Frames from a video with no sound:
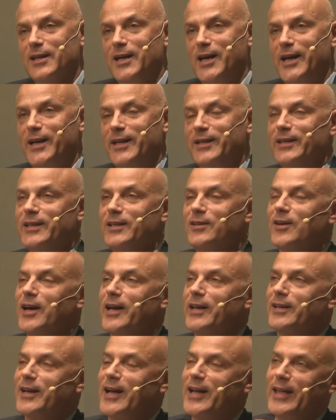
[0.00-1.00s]
And here
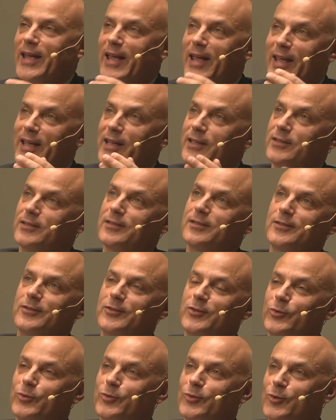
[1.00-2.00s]
I hate
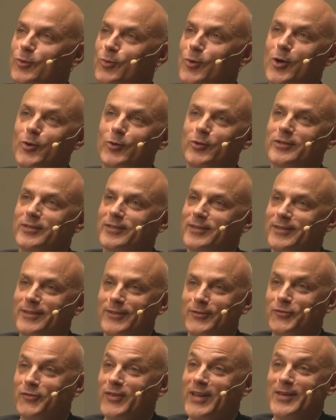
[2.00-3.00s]
to quote
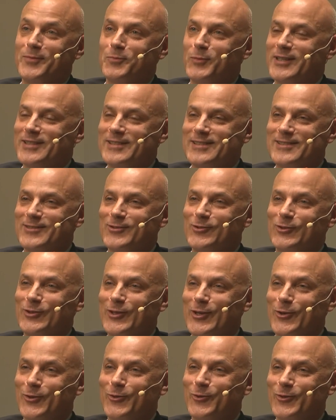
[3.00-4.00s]
the famous, you
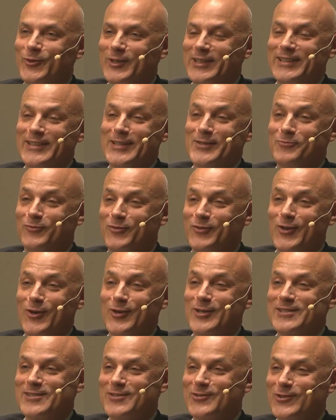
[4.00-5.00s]
know, E.M.
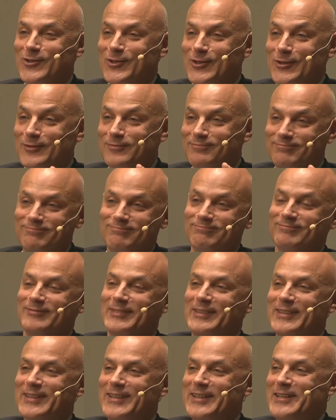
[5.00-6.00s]
Forster
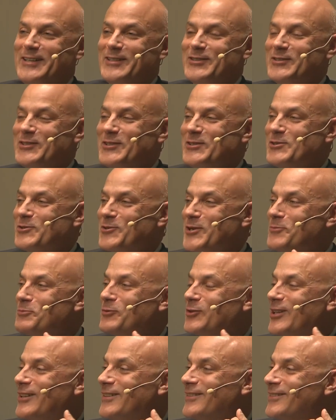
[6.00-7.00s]

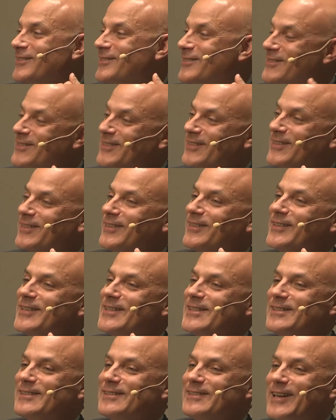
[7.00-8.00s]
description,
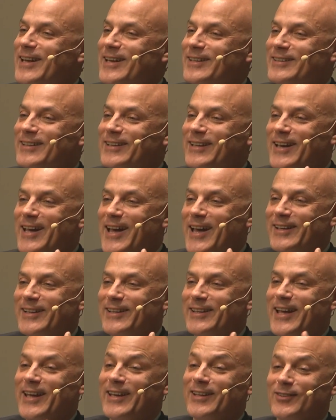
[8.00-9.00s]
standing at
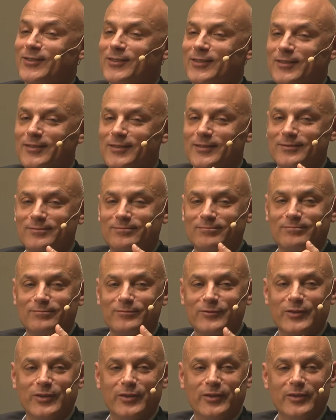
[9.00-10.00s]
an angle to
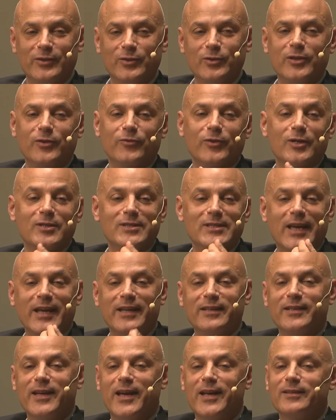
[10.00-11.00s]
the universe,
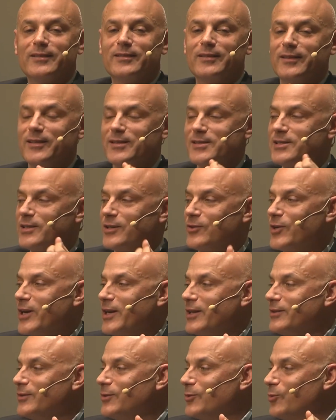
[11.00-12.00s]
and yet there's a
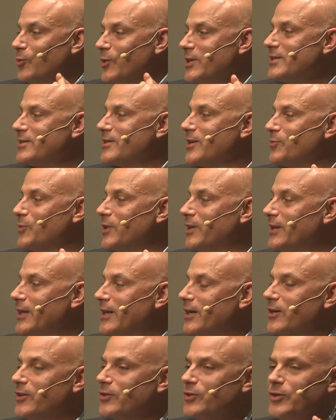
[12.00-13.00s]
great wisdom in
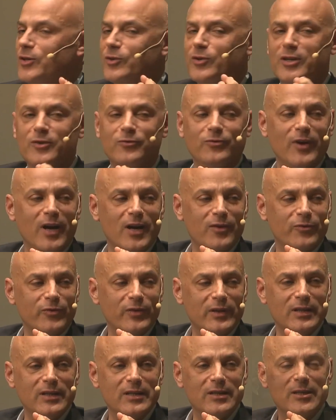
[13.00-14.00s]
there. You know,
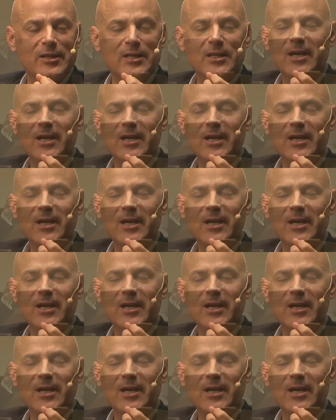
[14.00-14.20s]
Cavafy,